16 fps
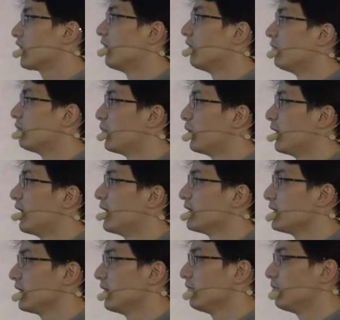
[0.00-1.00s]

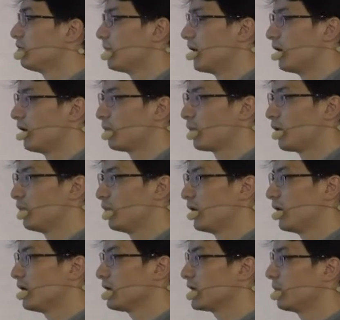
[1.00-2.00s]

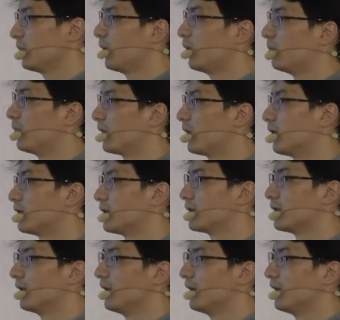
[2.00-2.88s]
comprehensible because